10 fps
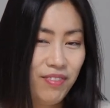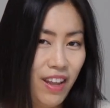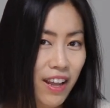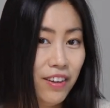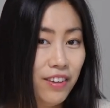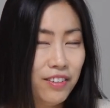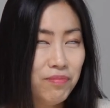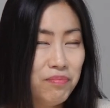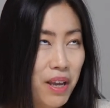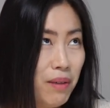
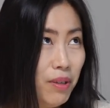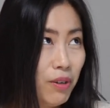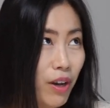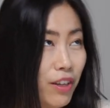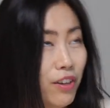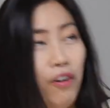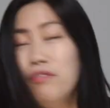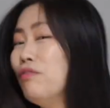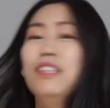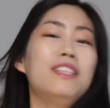and maybe quite
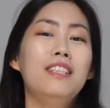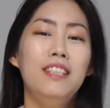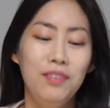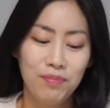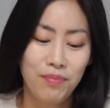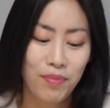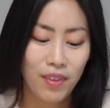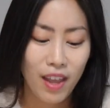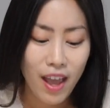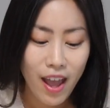obviously,
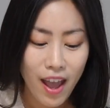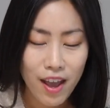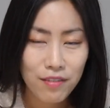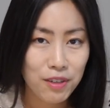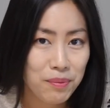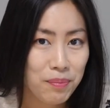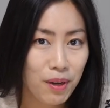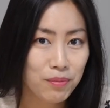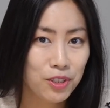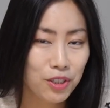Fimi
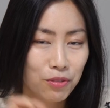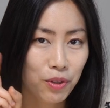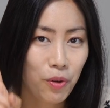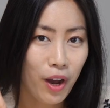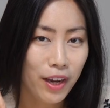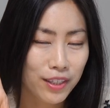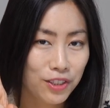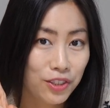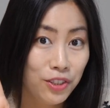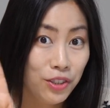Palm 2
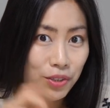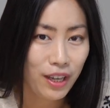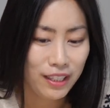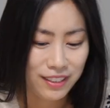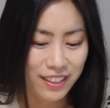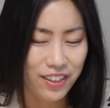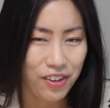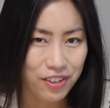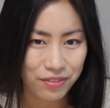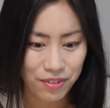required 2 SD
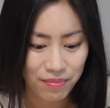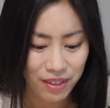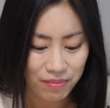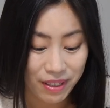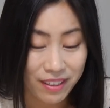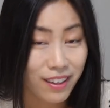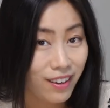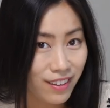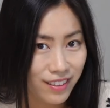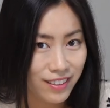cards from me
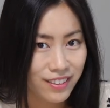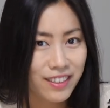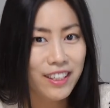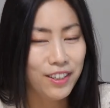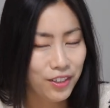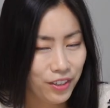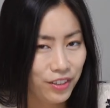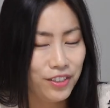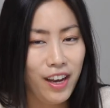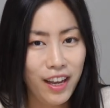because it
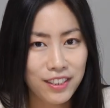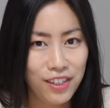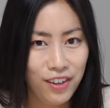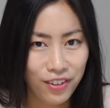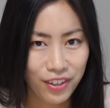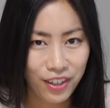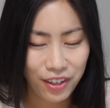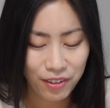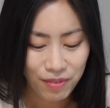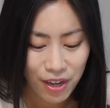could last
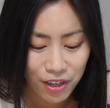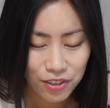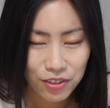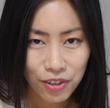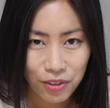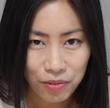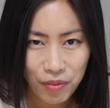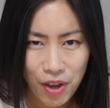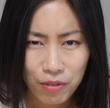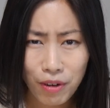longer.
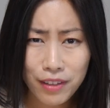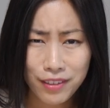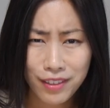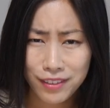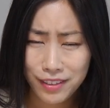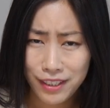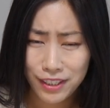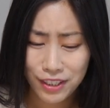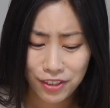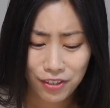So rather than
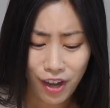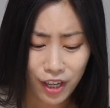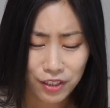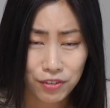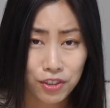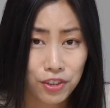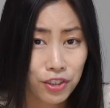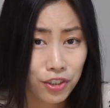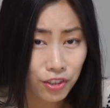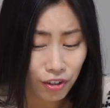teasing you guys for
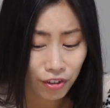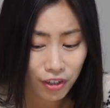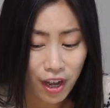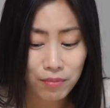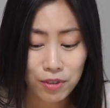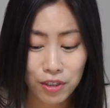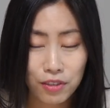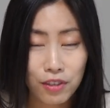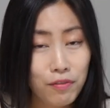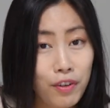too long, I'm just gonna